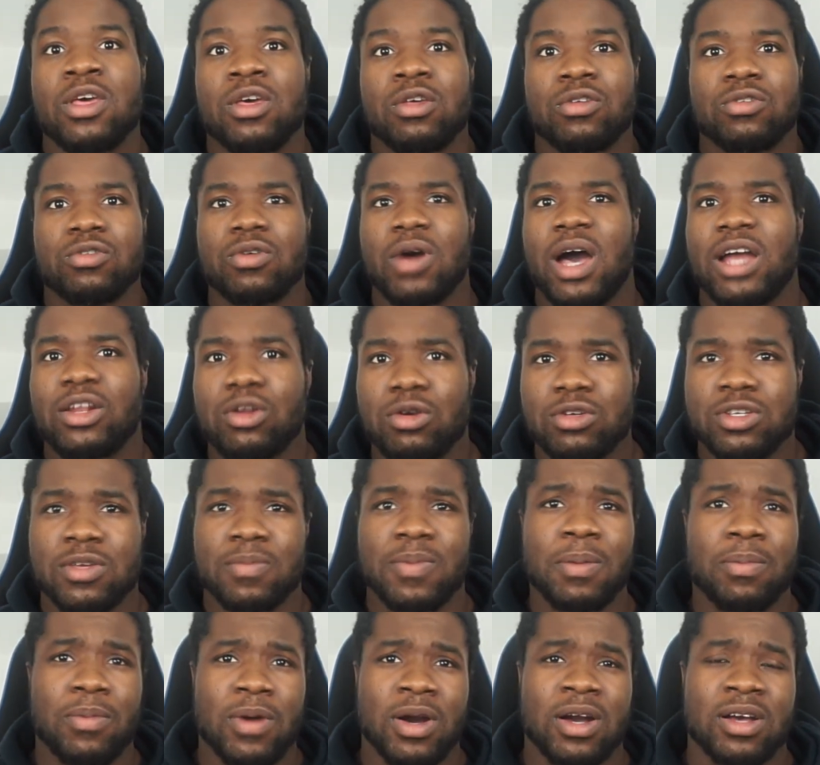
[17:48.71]
So I know some
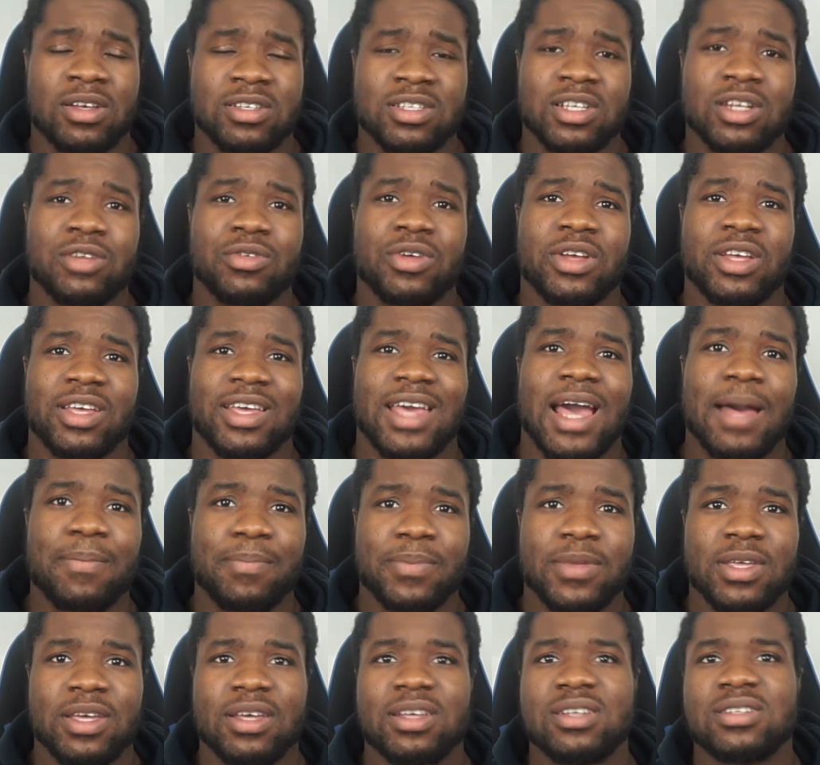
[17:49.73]
people are considering gap
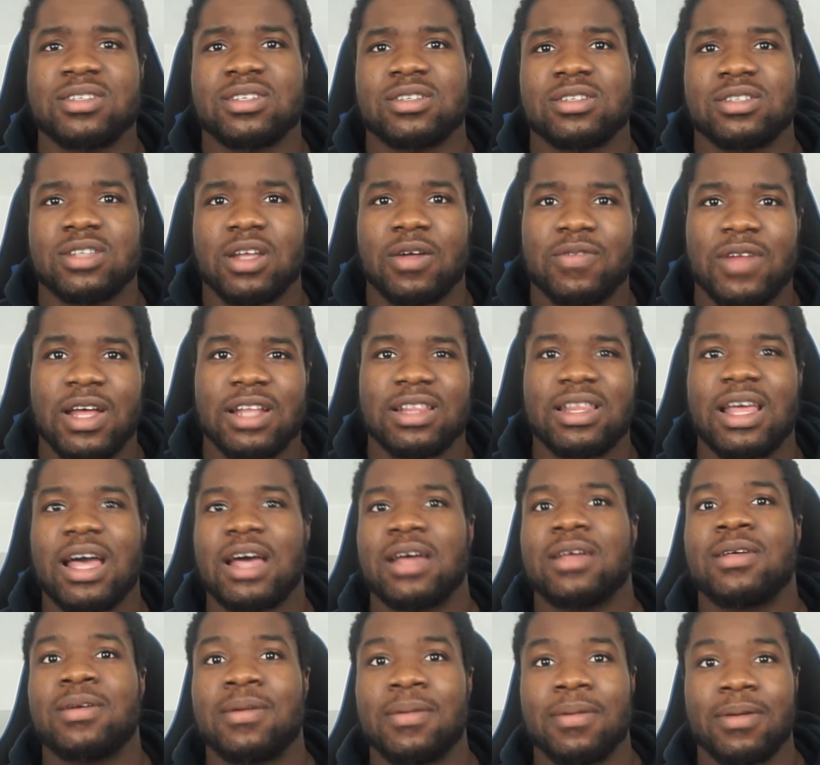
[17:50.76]
years and stuff like
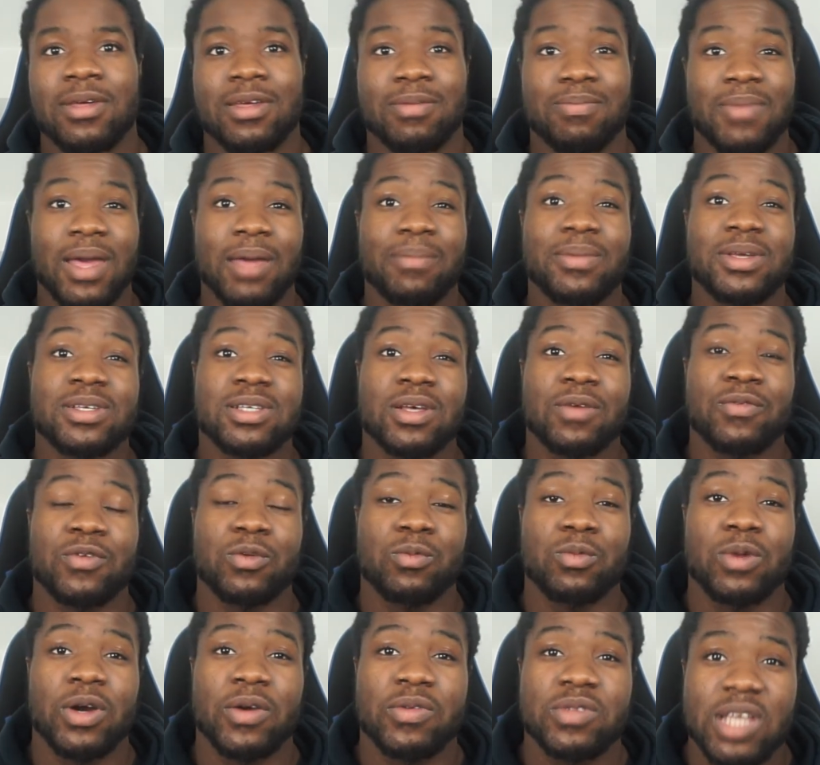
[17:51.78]
that. It may be something
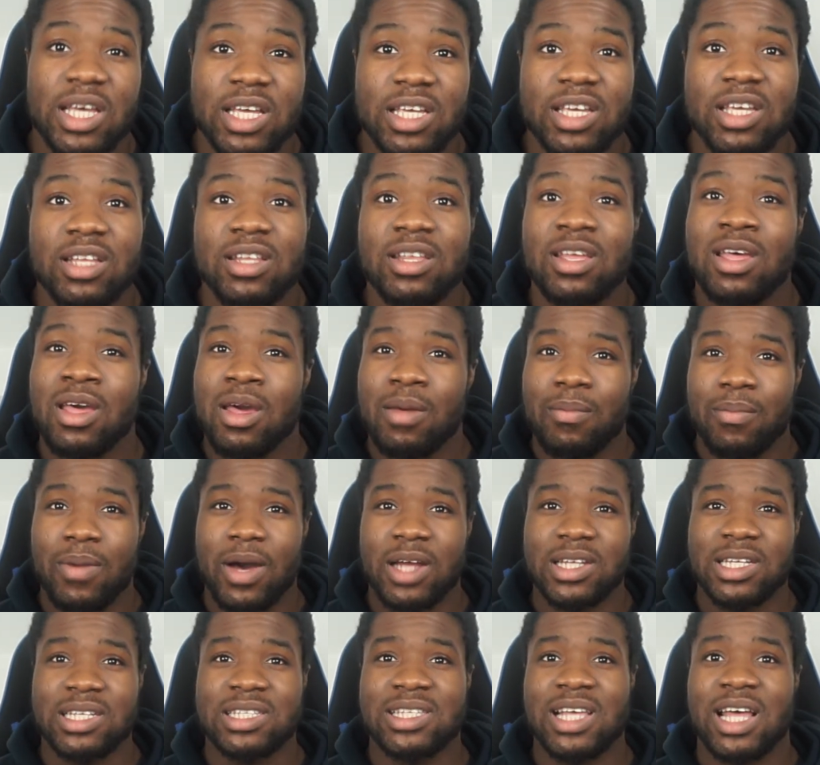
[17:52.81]
worth taking, but
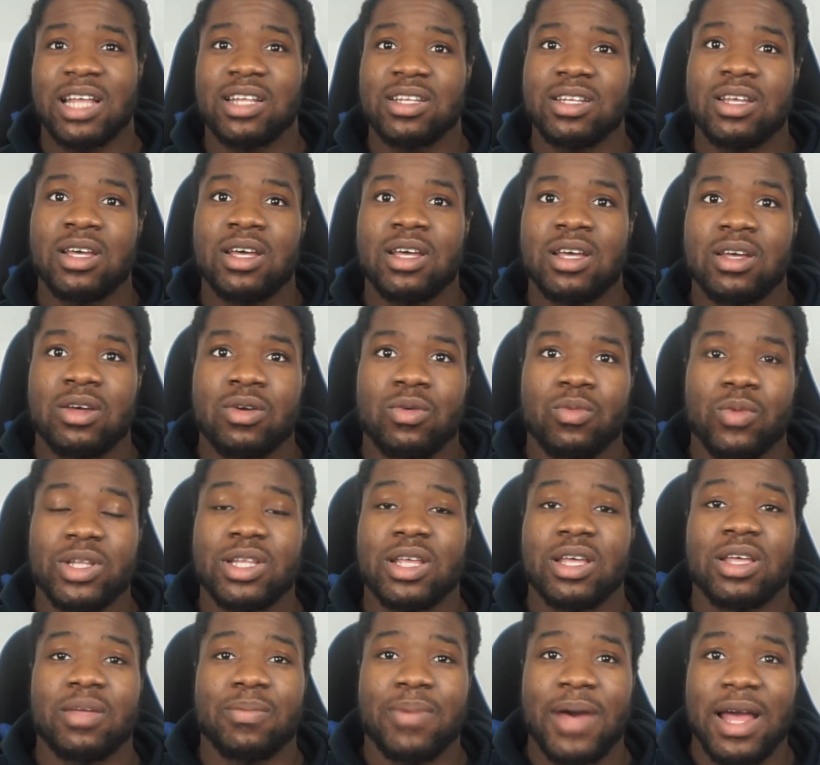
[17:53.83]
understand, with
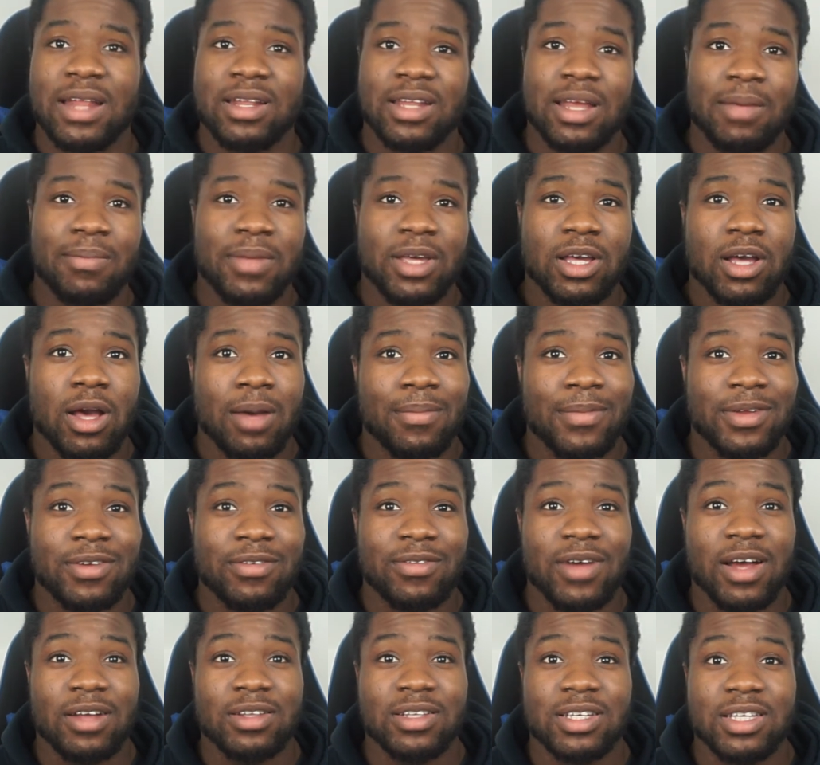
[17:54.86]
the pandemic coming
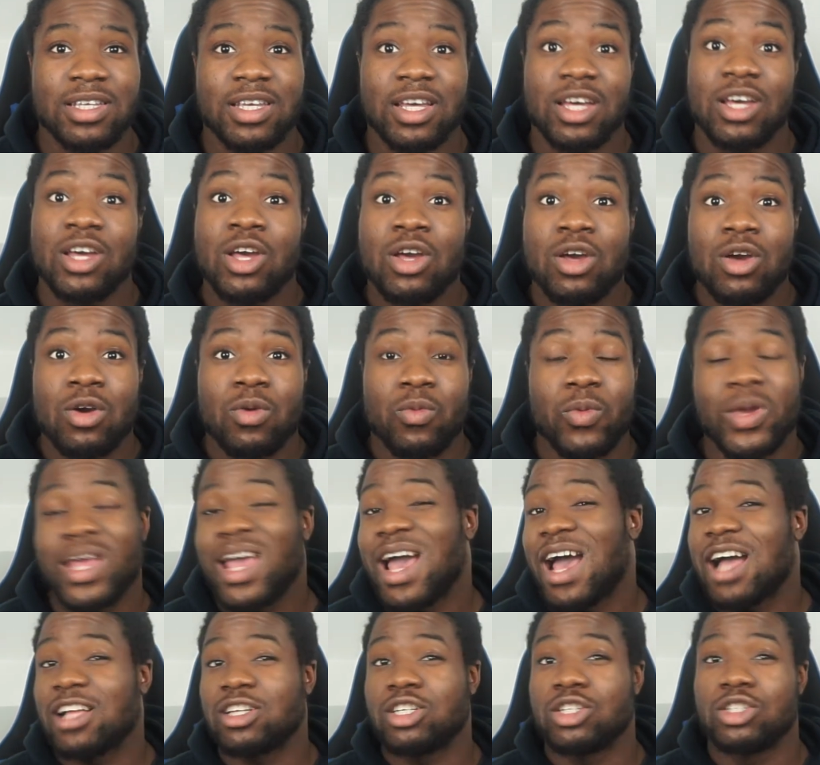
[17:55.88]
around here, we
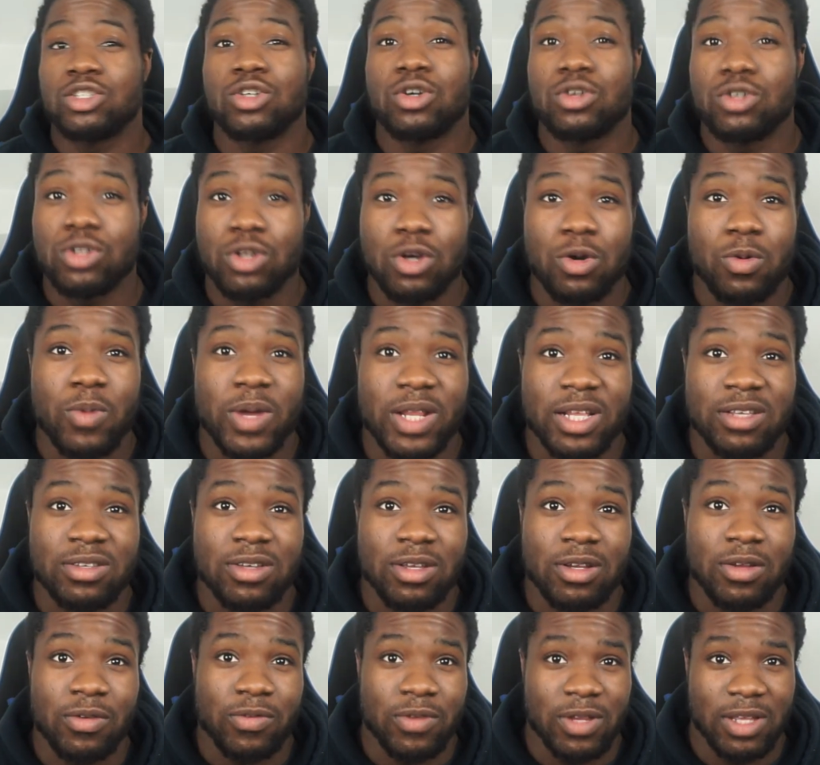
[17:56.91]
actually don't know when it's
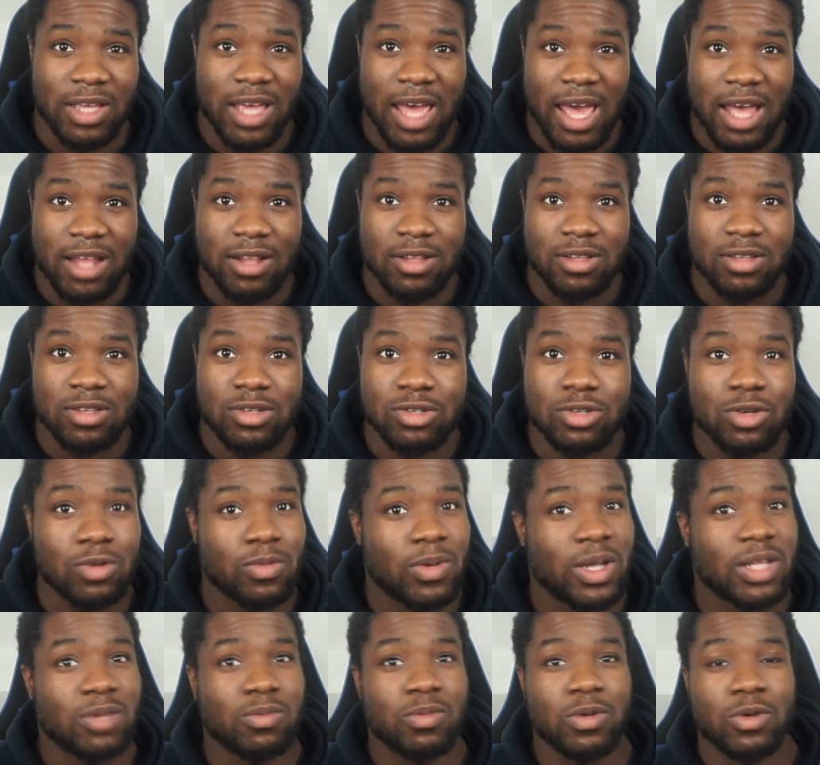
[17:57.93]
going to fully end. So
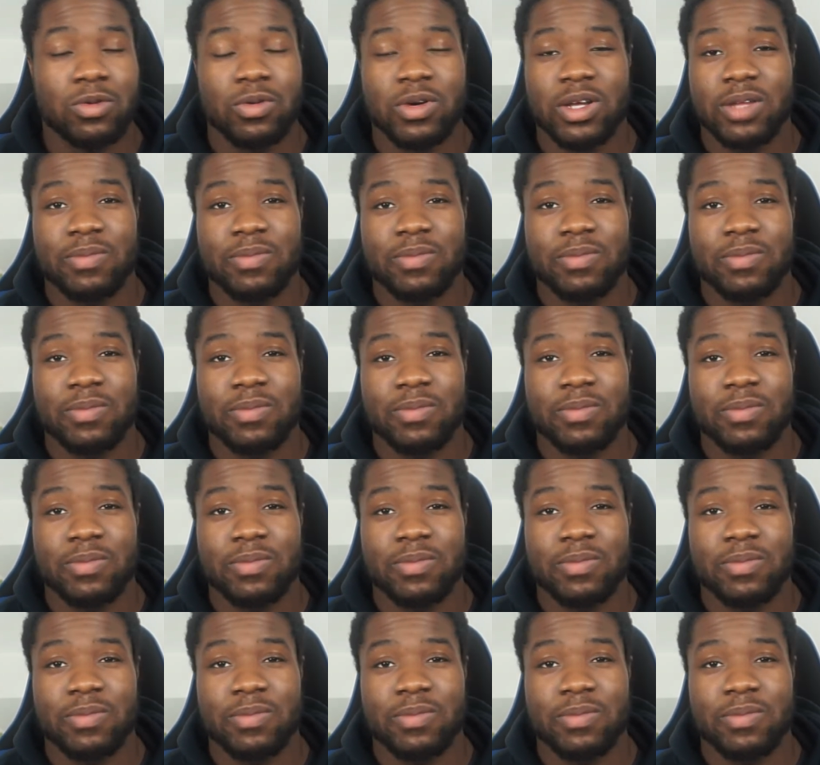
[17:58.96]
when we were